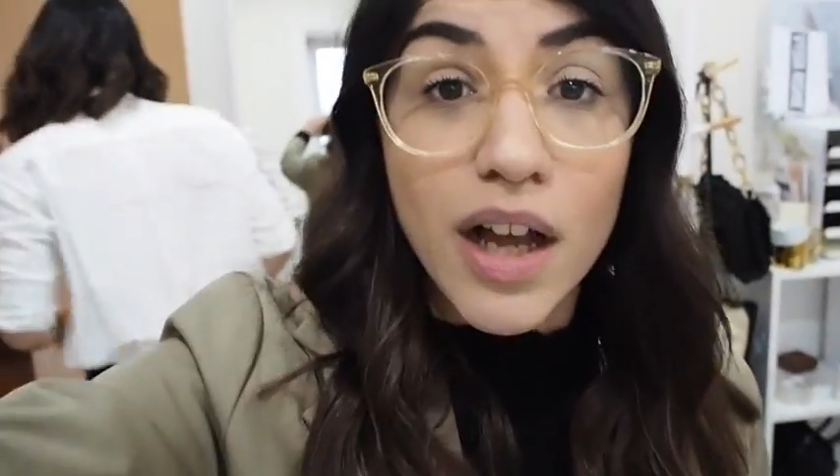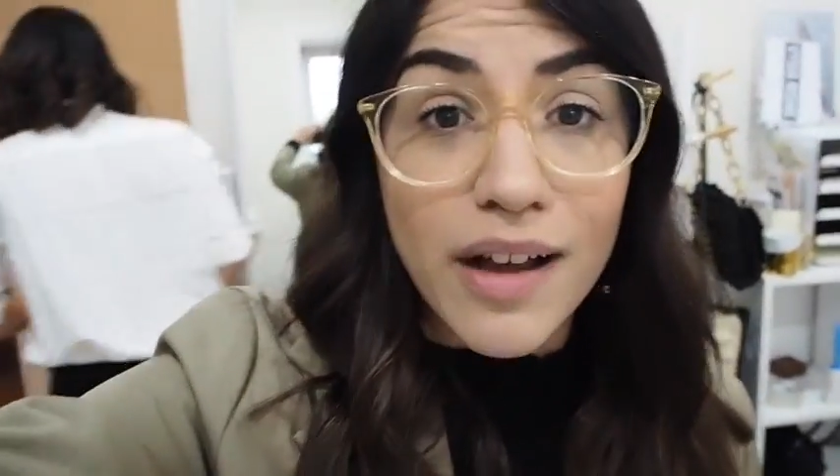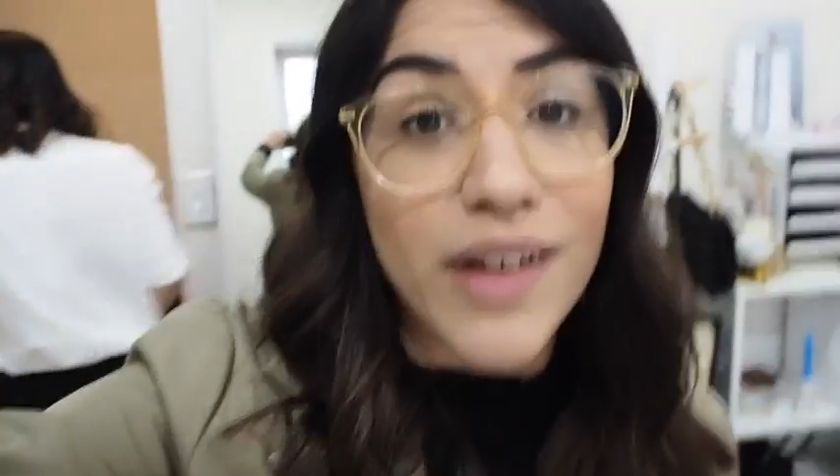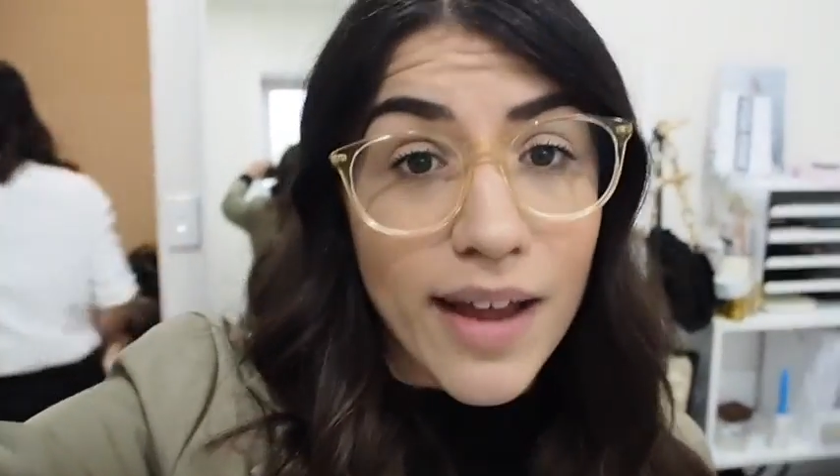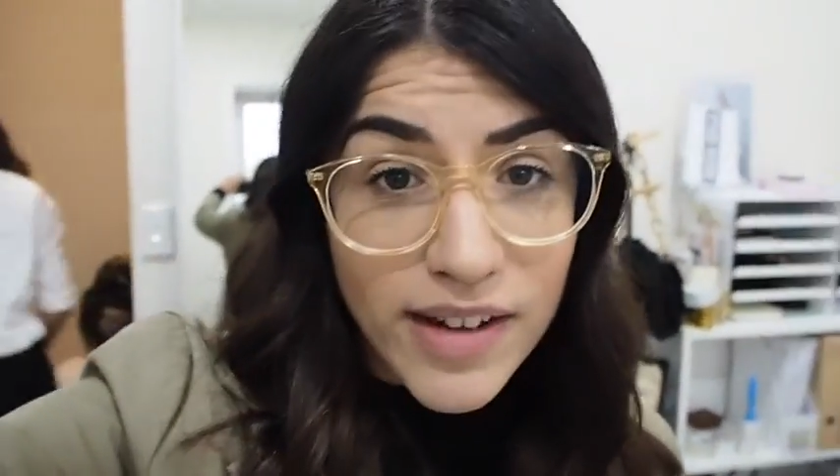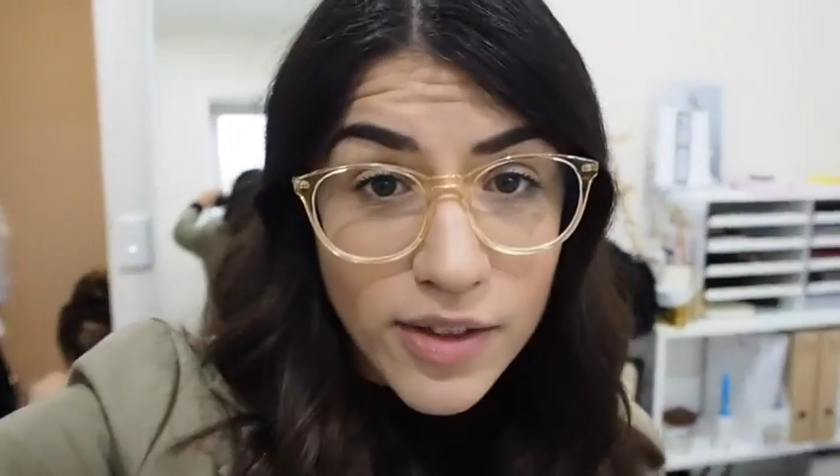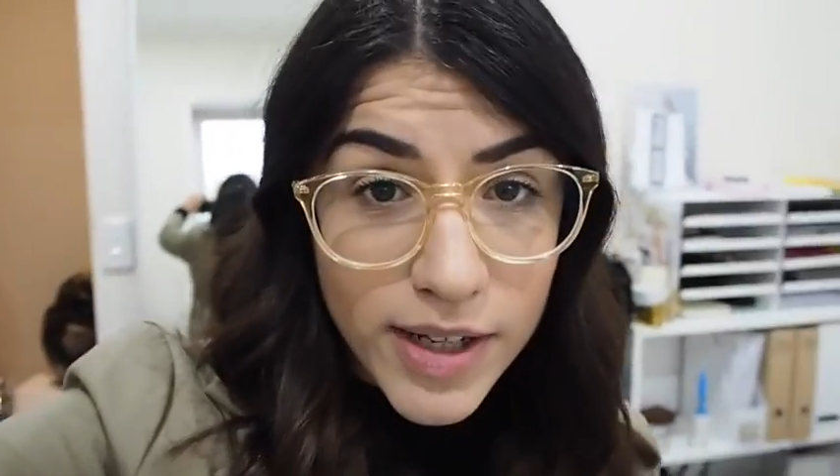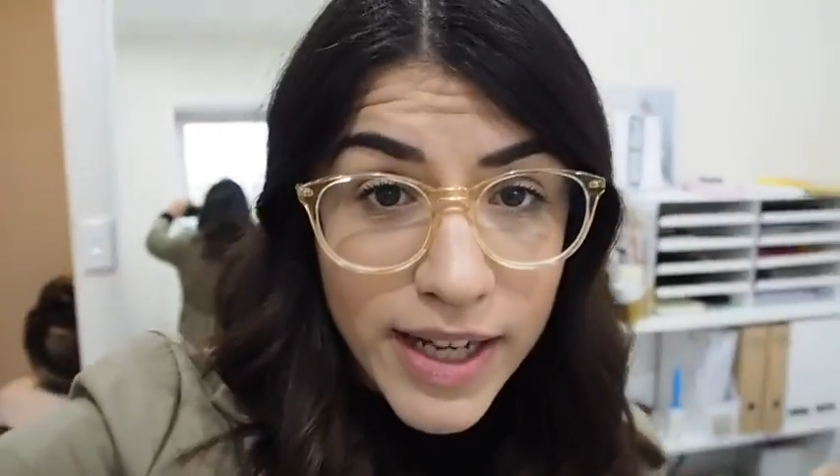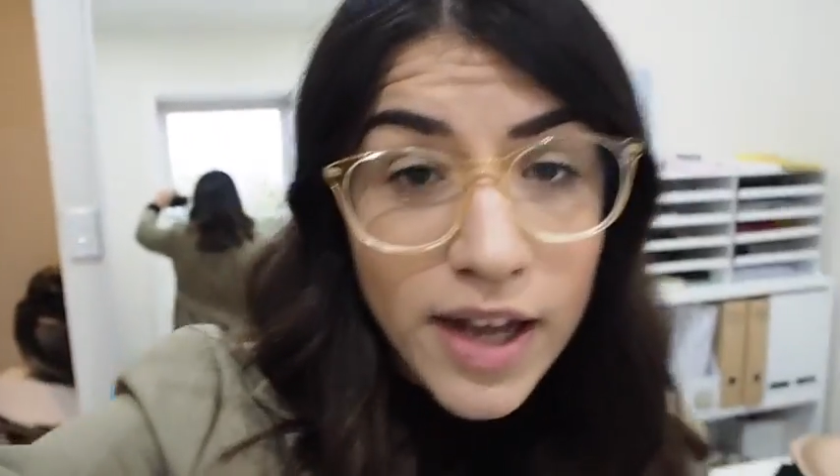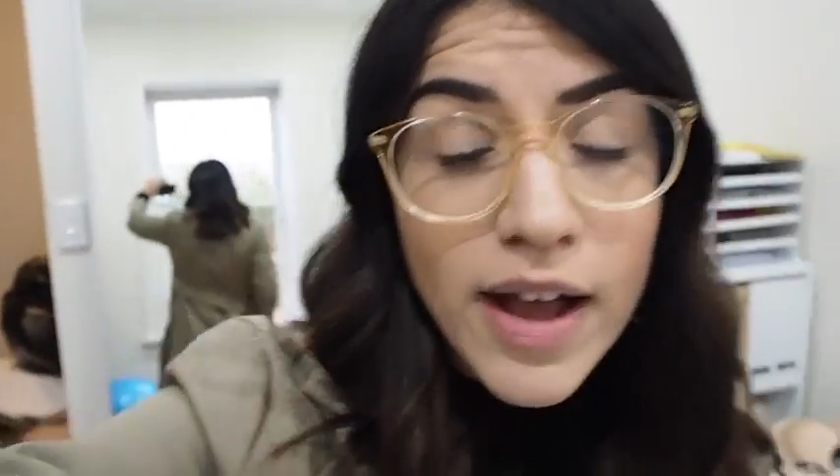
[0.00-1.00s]
We're having them
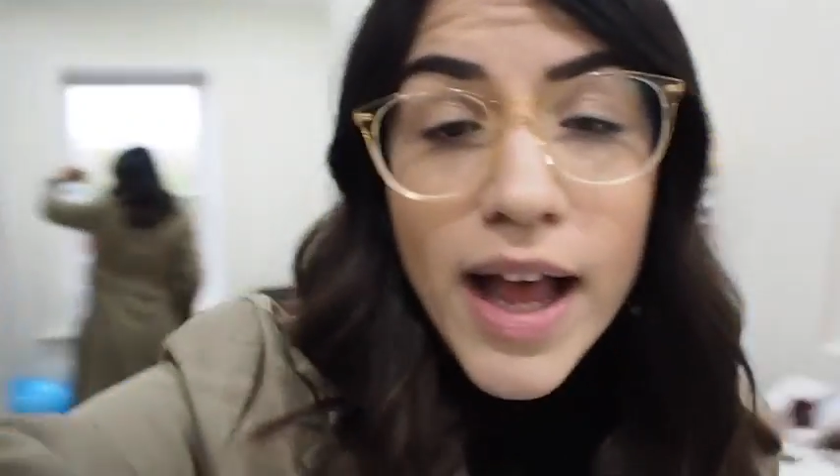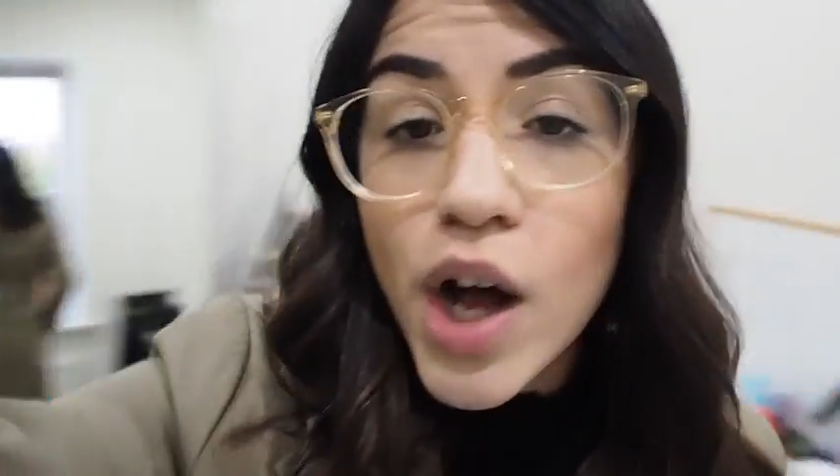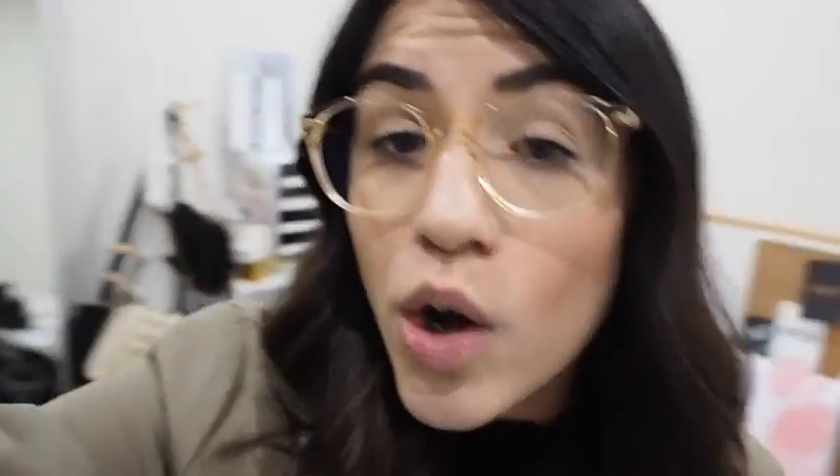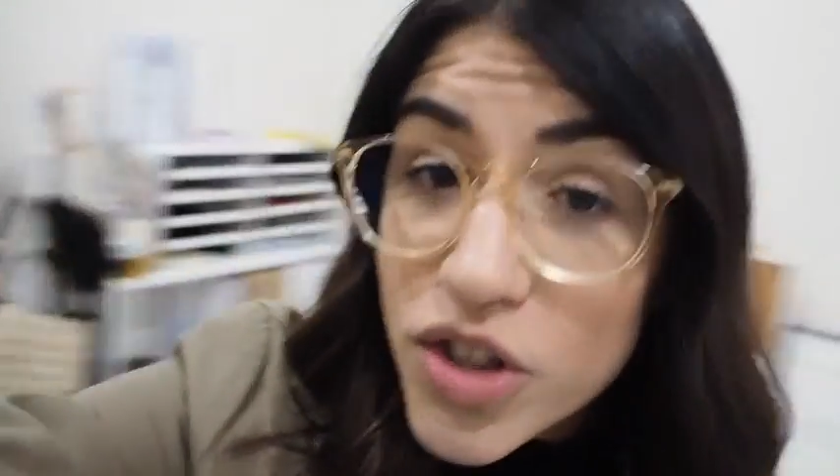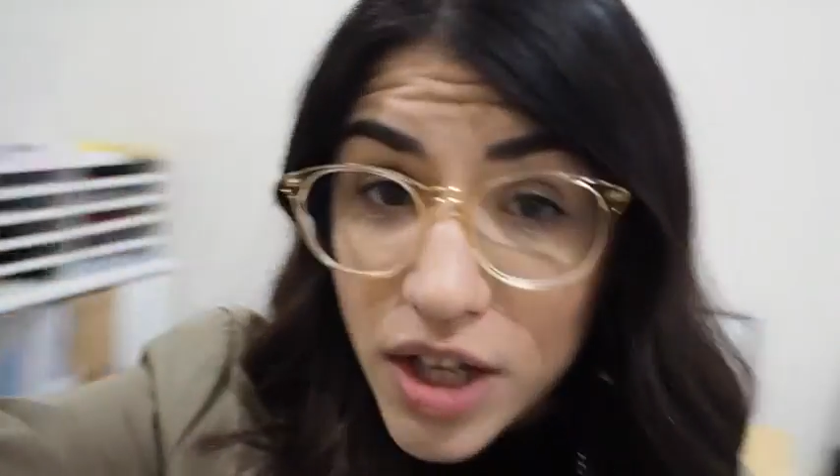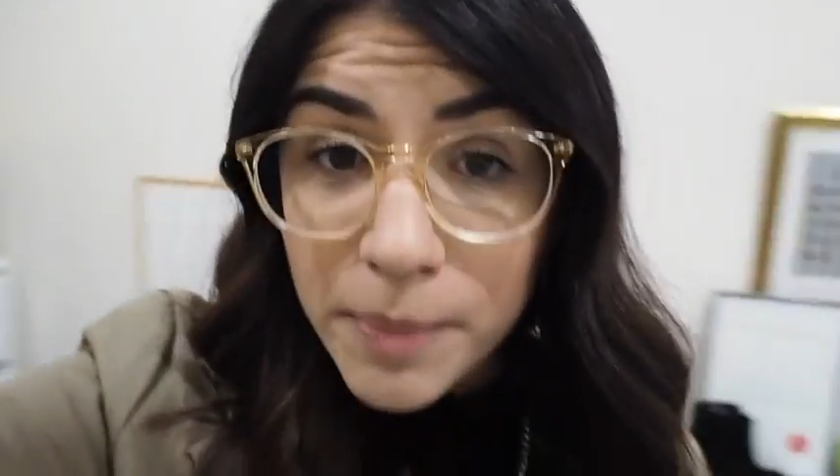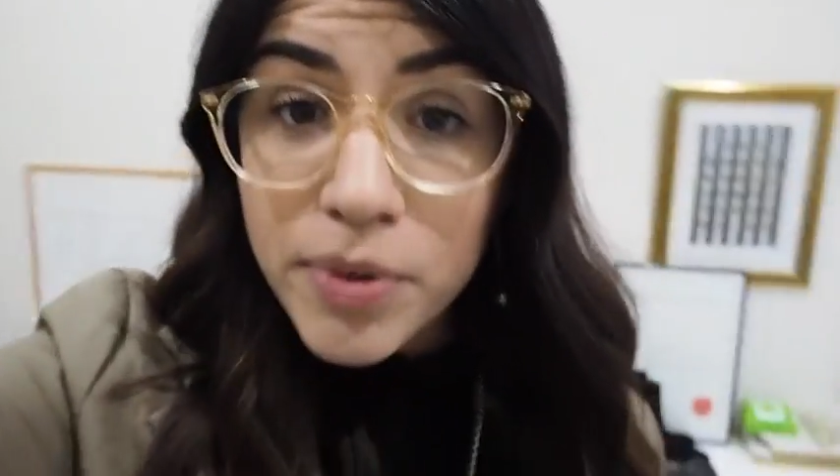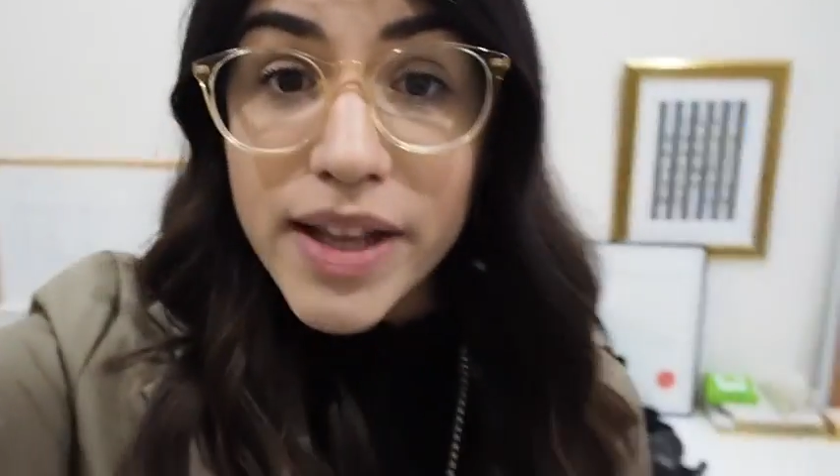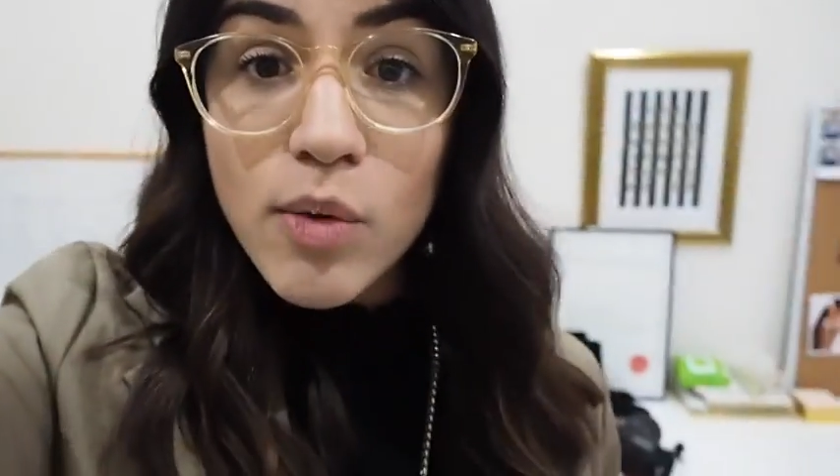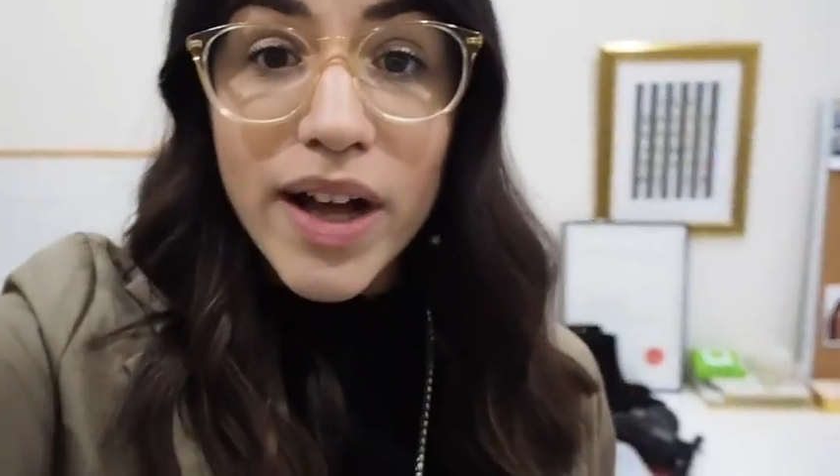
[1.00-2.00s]
on now. All's going
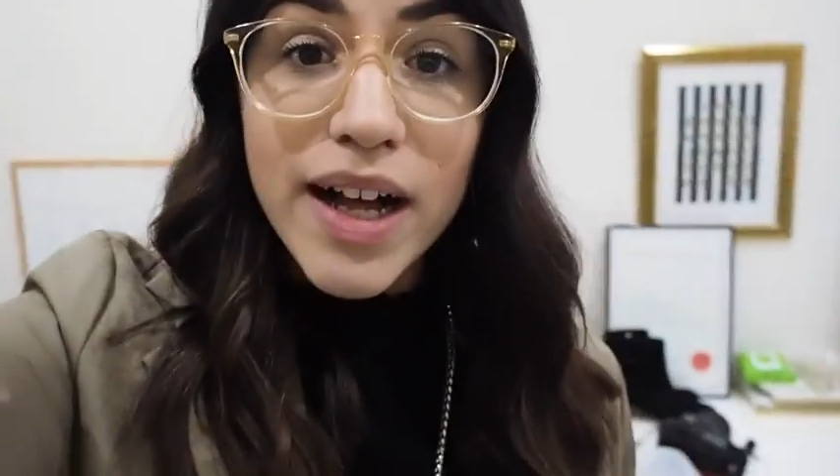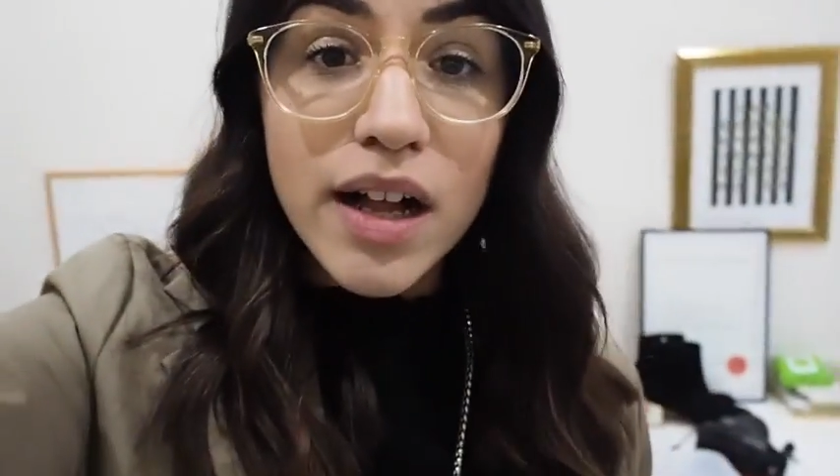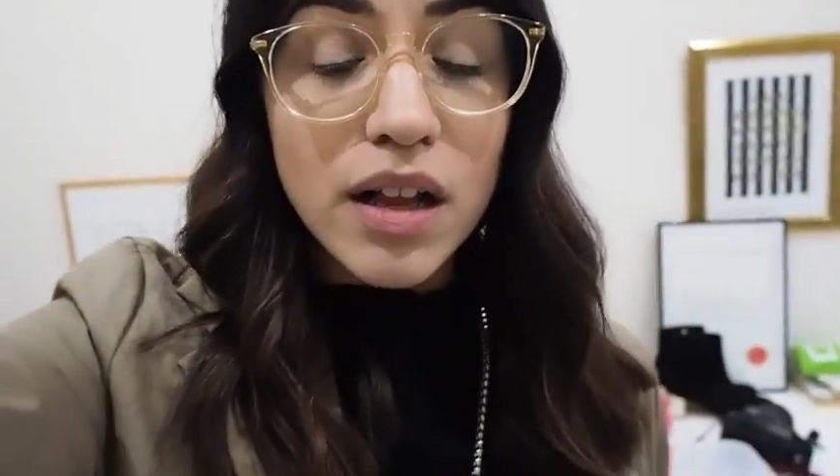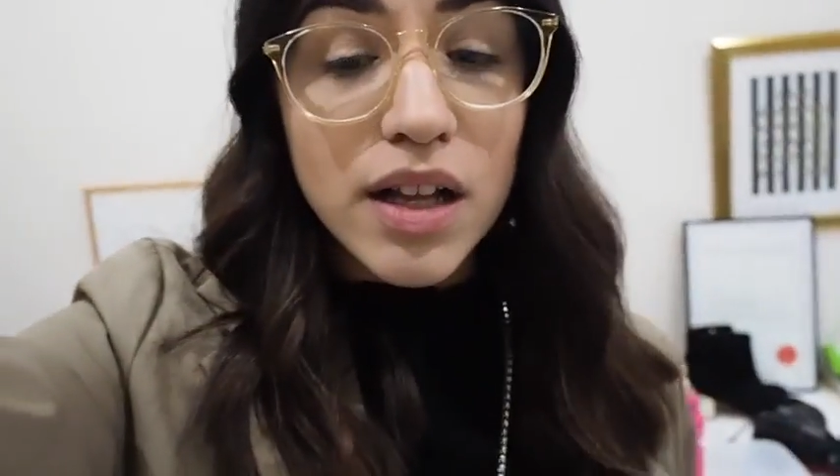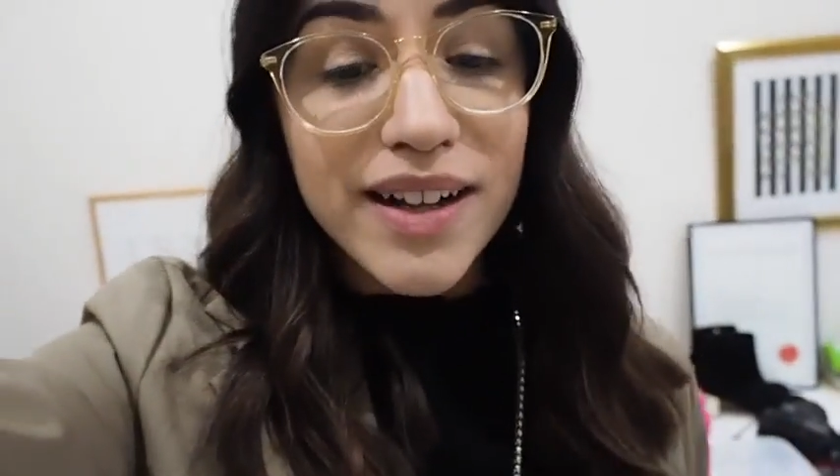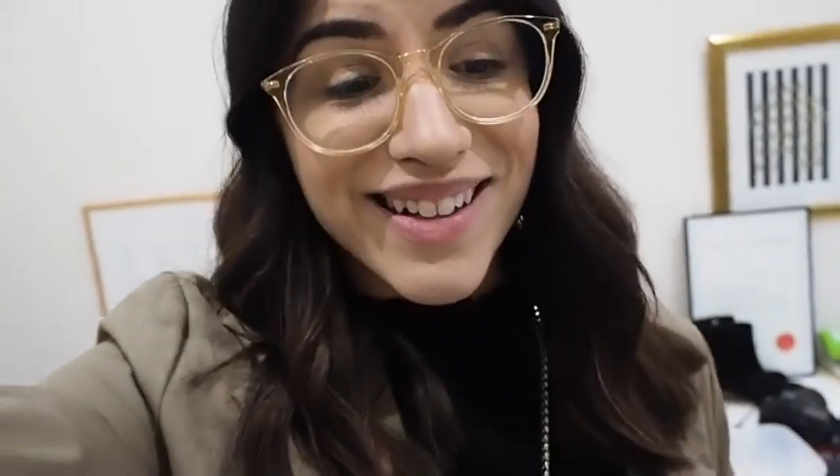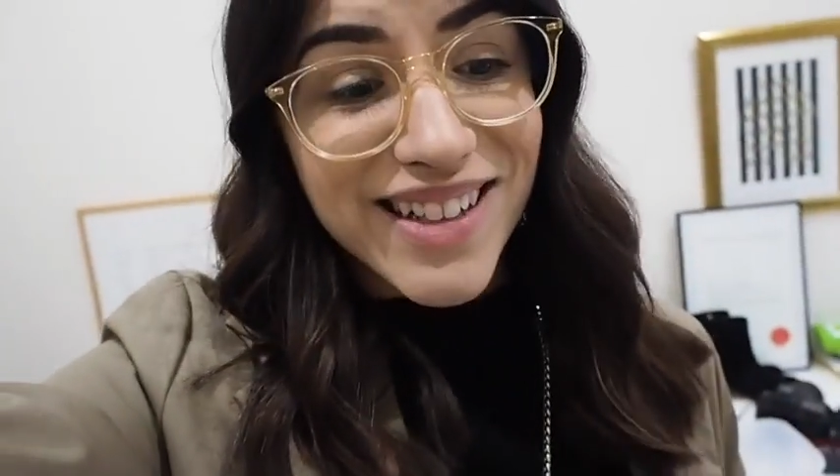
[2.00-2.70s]
pretty well.